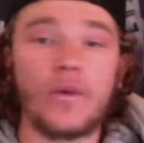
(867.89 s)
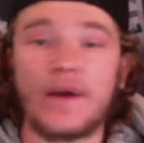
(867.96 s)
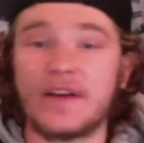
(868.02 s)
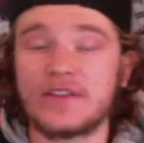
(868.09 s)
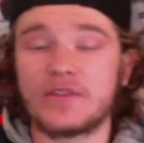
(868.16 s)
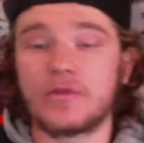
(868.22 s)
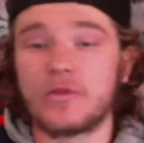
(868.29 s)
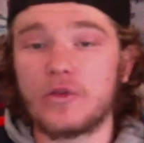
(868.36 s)

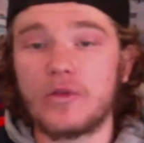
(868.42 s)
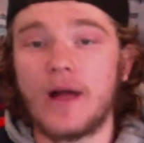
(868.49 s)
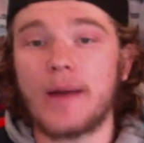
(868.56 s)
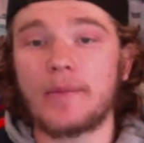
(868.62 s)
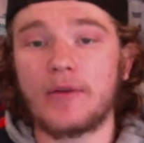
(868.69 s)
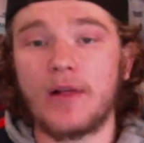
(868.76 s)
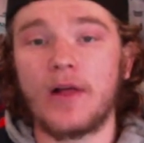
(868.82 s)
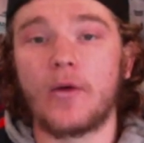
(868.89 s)

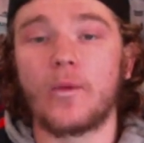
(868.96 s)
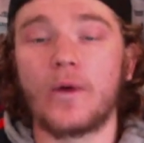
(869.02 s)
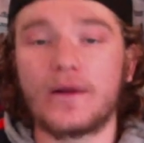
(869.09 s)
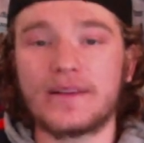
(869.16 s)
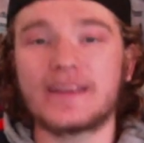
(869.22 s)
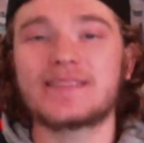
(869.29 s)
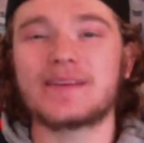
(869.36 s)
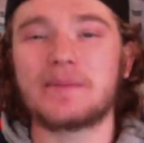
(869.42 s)
Lamoriello
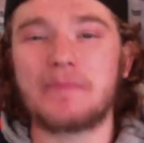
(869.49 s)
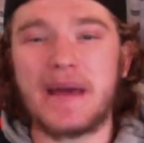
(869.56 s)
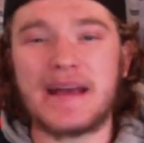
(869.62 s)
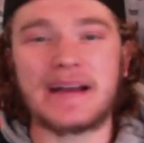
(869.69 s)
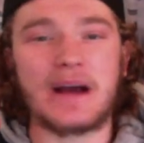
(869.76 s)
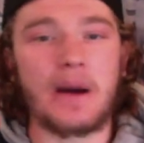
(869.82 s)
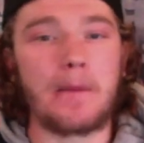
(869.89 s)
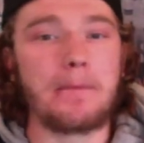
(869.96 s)
willing to
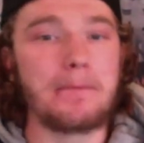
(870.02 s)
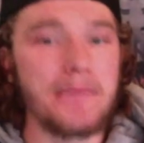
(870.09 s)
make a